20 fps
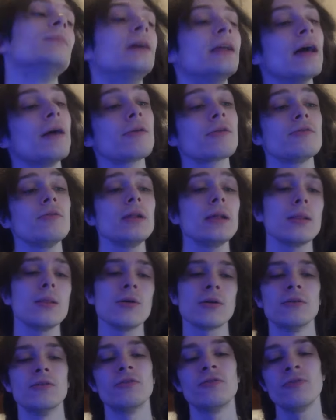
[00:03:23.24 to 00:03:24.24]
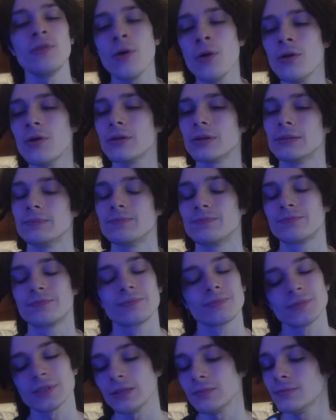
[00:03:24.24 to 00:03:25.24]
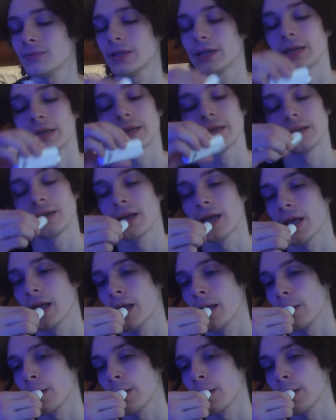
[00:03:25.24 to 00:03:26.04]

man, I was really looking forward to, man.